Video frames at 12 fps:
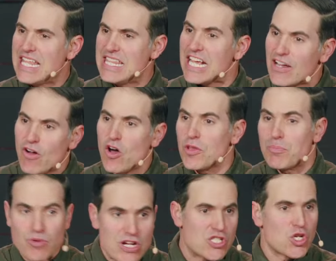Think of all the
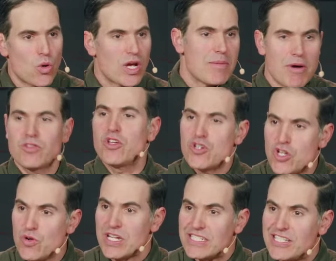priests going about their
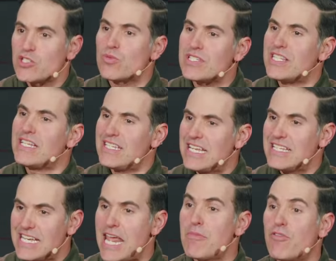duties. This was the, the,
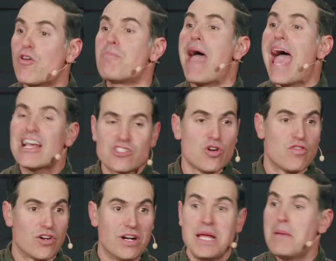the day before
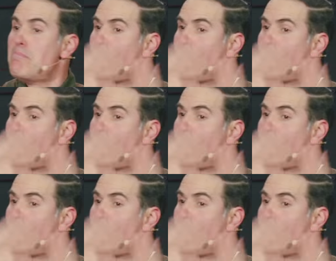Passover.